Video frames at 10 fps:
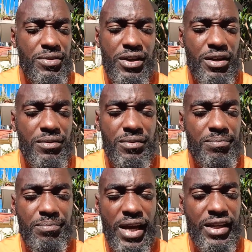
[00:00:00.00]
you know,
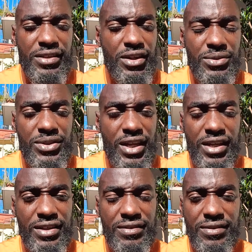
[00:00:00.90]
back in those
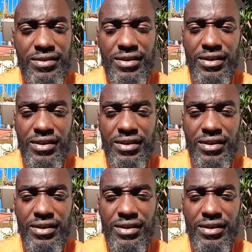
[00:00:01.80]
days,